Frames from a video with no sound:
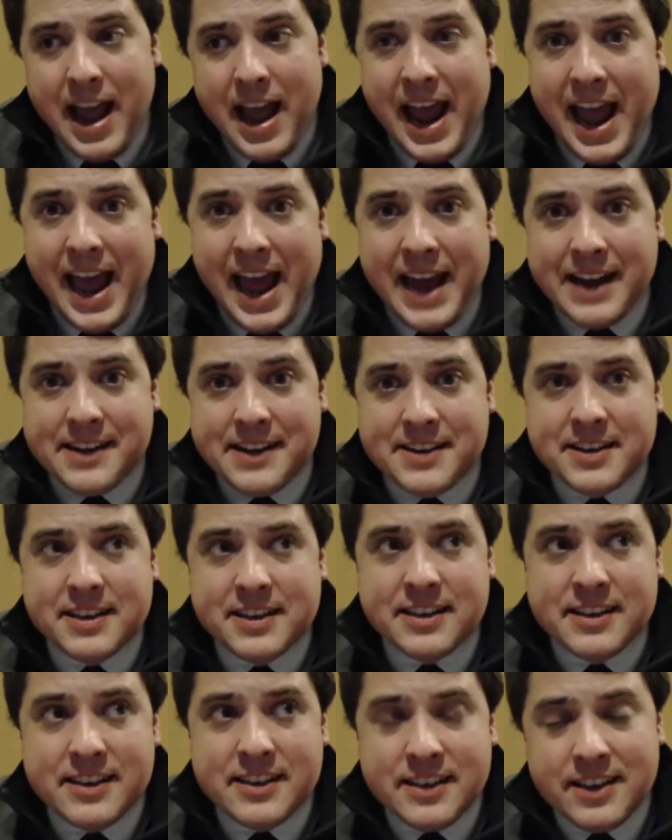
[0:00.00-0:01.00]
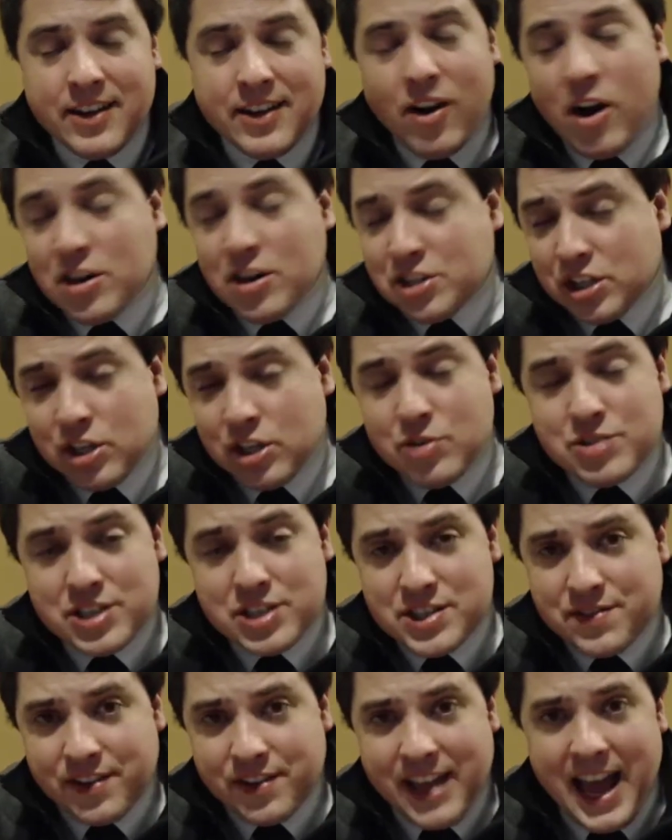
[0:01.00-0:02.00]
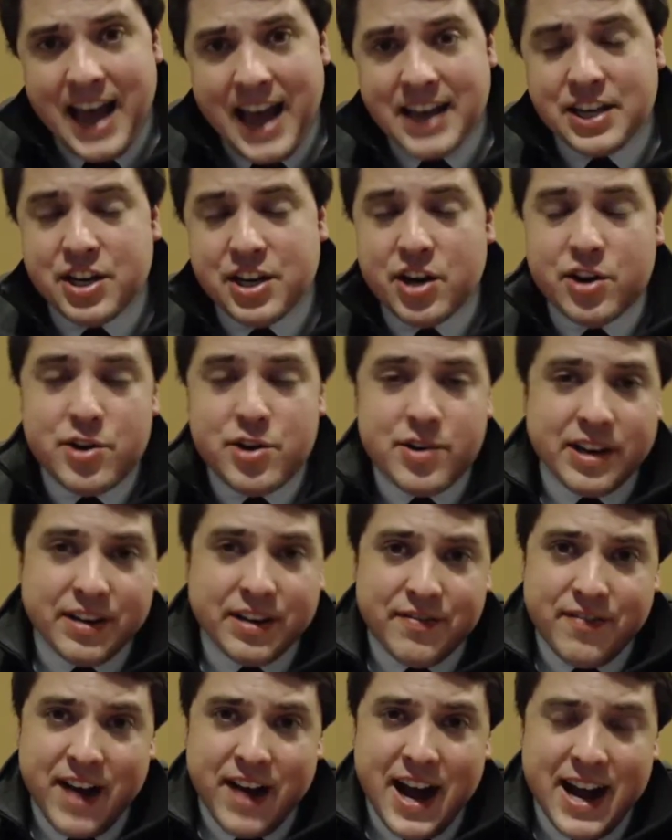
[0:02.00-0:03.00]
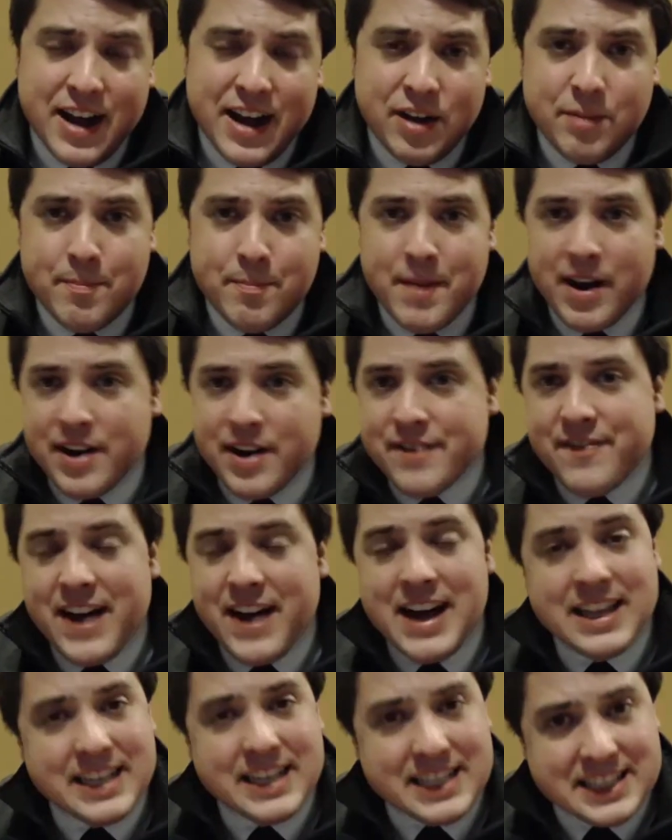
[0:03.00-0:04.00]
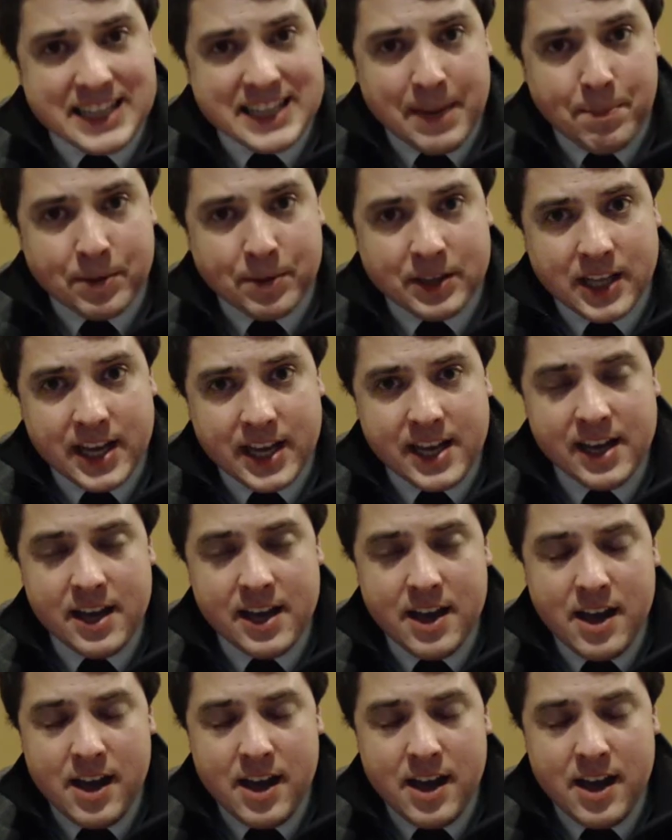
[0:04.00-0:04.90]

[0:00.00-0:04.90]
And there are solutions for that. You can file married filing separately